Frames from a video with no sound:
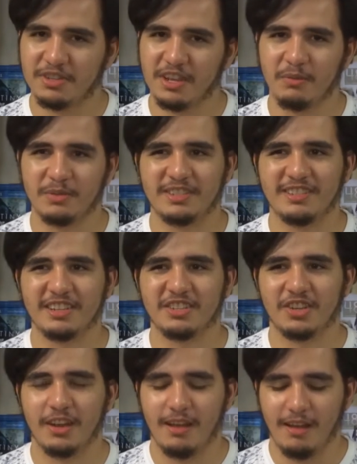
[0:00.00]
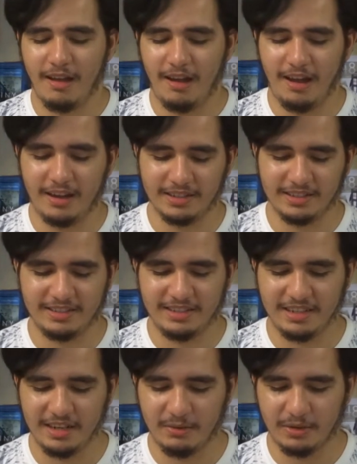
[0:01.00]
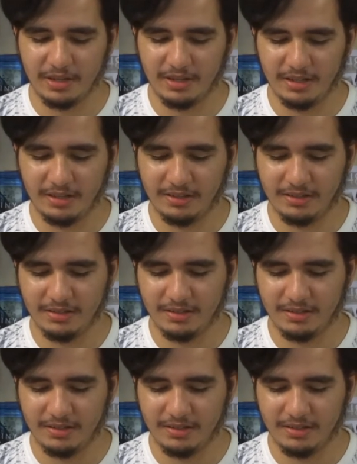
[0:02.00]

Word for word: tell them such honesty and everything.